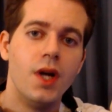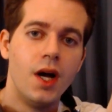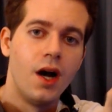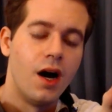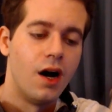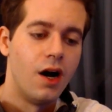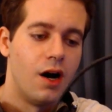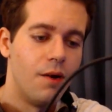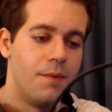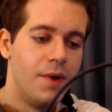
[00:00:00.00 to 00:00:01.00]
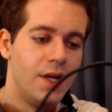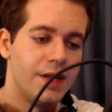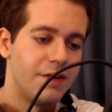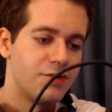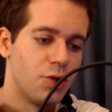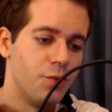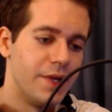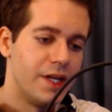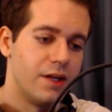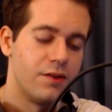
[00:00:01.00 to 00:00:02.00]
That have told
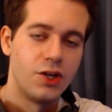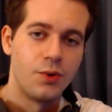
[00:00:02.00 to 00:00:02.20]
me, you know,